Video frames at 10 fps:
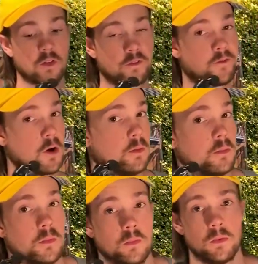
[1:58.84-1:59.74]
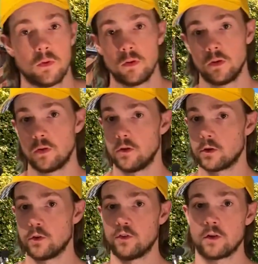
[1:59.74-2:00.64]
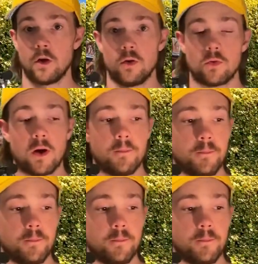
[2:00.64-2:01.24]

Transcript: at the front are good to go, right?